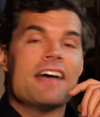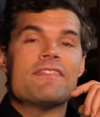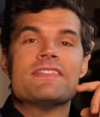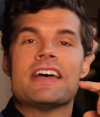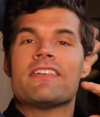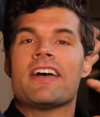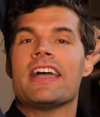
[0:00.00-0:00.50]

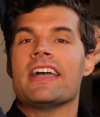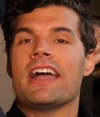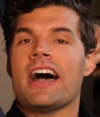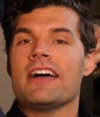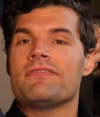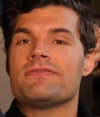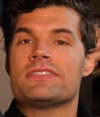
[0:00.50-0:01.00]
I've never,
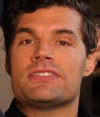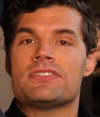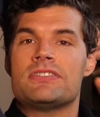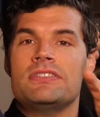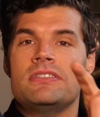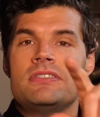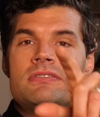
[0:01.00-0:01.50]
hey, I've,
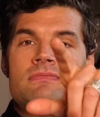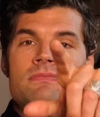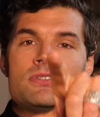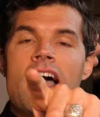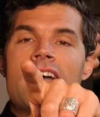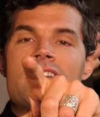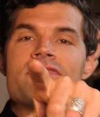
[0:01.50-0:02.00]

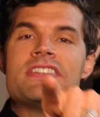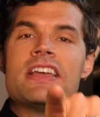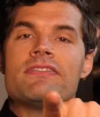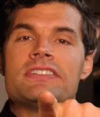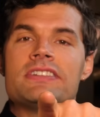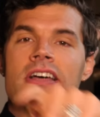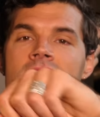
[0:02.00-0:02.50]
I've
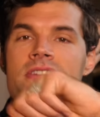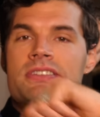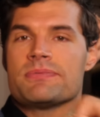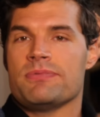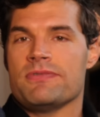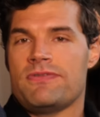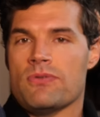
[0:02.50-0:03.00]
never done
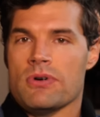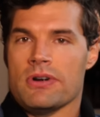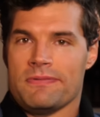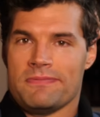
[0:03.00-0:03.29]
this before.